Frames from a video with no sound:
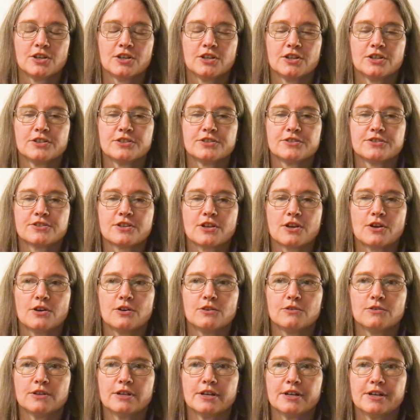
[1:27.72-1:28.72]

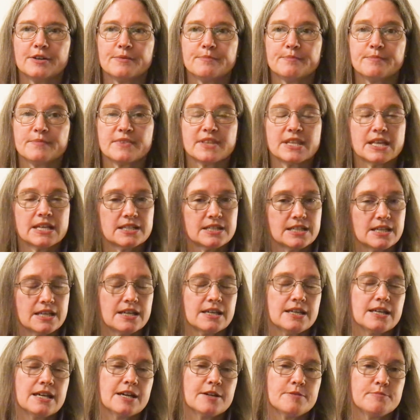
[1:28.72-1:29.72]
So um, that
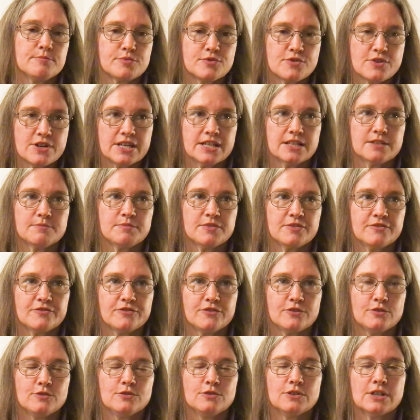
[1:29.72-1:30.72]
day I prayed
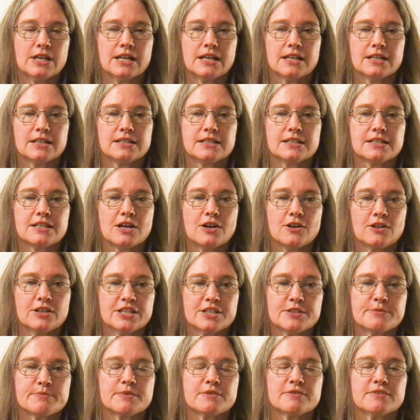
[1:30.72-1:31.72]
before, and the Holy
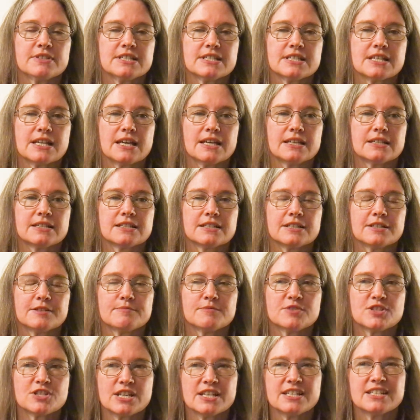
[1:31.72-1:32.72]
Spirit said,
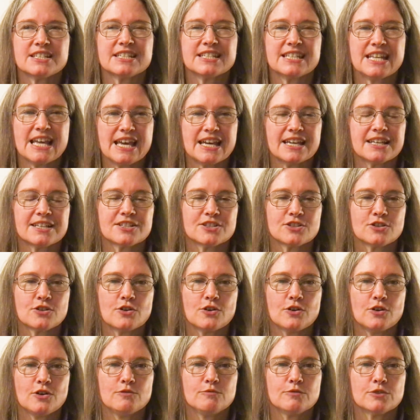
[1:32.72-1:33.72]
um, just text
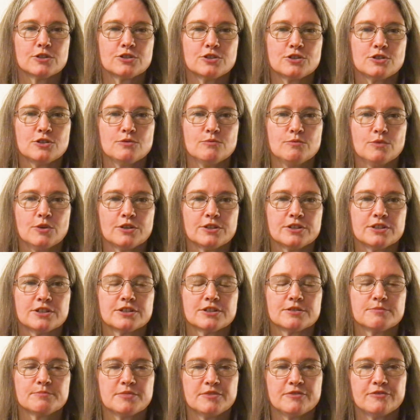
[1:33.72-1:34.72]
her what you
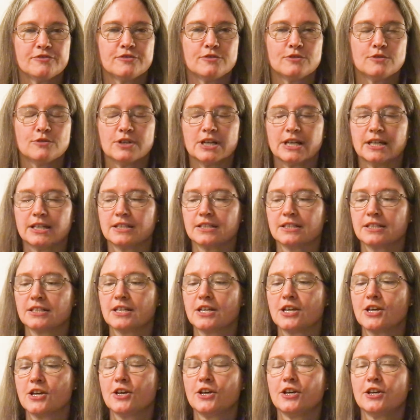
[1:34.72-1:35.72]
want beforehand.
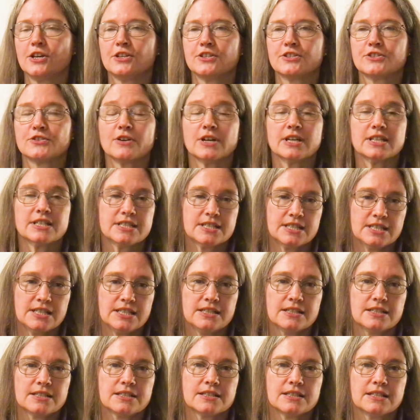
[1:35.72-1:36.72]
So I
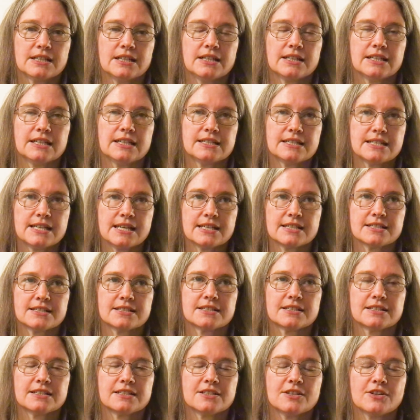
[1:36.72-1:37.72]
did, and I
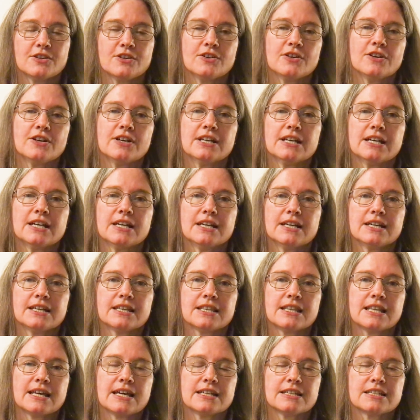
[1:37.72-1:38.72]
texted her
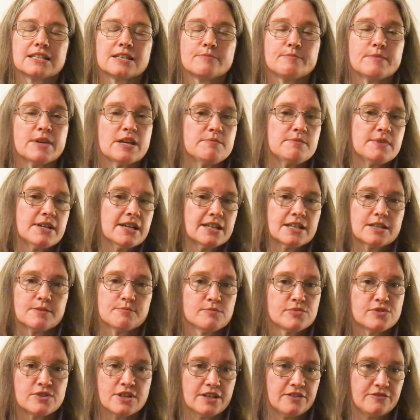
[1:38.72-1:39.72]
that maybe I can
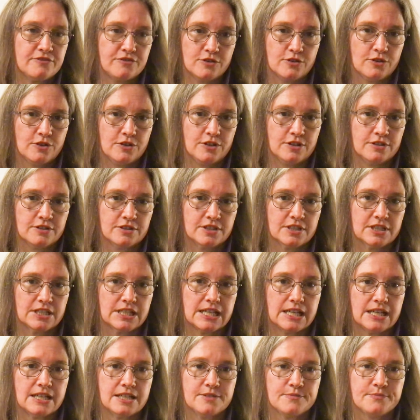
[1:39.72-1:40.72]
pray for her
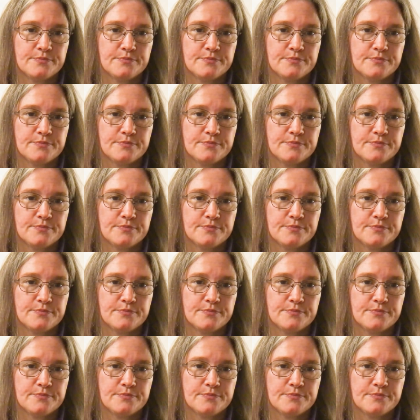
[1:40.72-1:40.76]
today.